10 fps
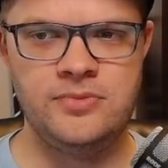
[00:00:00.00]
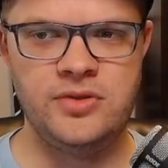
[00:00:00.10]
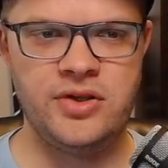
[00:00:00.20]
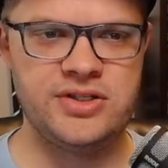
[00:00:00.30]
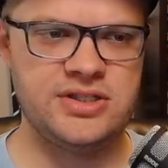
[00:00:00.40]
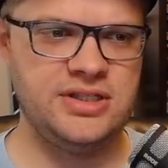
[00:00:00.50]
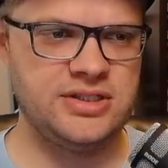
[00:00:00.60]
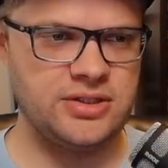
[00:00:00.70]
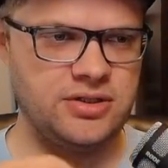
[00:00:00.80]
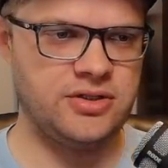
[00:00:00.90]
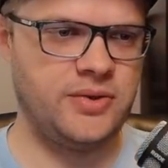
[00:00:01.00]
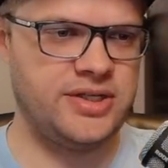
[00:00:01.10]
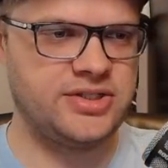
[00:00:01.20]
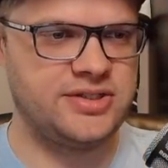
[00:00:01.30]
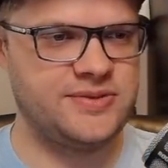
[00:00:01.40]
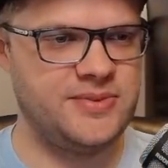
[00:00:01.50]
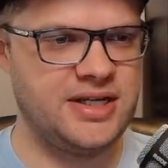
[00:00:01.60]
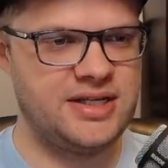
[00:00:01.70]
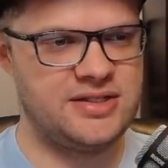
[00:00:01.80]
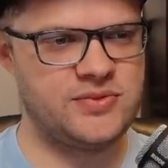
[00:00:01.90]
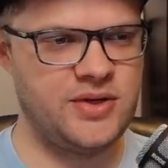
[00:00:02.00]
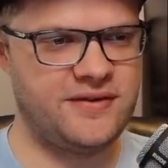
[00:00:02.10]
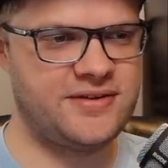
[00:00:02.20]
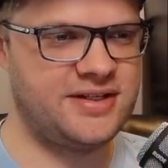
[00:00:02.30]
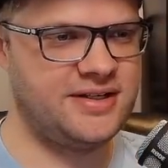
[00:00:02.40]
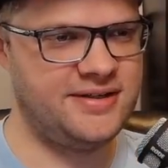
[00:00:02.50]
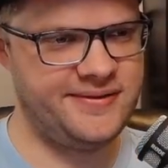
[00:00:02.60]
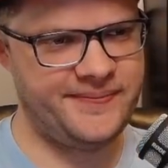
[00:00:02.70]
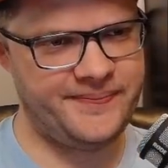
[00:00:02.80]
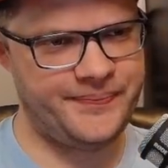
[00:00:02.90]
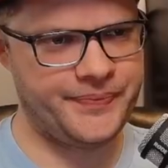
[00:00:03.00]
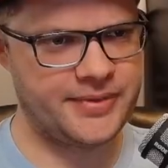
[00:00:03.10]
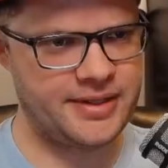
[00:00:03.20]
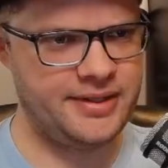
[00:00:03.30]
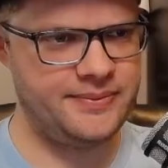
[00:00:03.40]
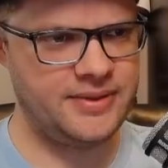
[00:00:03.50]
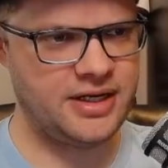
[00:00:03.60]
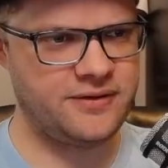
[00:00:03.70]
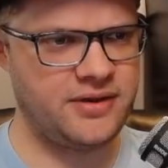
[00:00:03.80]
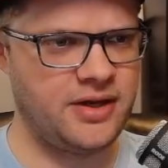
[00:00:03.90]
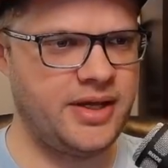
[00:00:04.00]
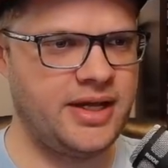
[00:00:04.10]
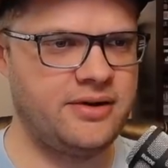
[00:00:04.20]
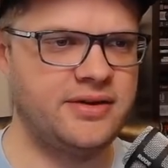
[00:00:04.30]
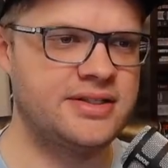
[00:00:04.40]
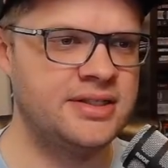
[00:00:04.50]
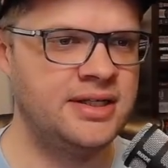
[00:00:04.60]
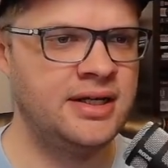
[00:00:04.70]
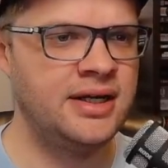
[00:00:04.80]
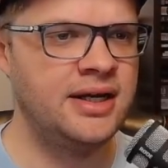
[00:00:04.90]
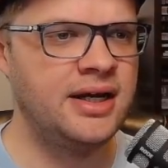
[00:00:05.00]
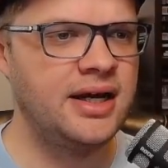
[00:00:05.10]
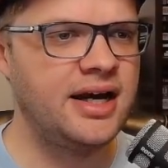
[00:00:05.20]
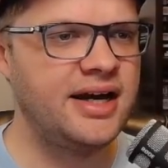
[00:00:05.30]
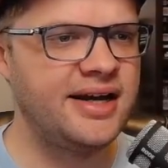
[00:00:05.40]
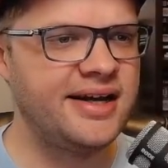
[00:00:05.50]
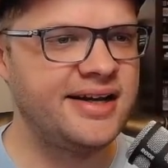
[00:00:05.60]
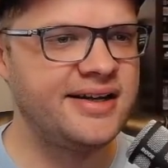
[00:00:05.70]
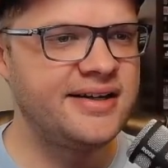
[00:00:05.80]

no, these are good questions because we have to be careful how we handle this. I'm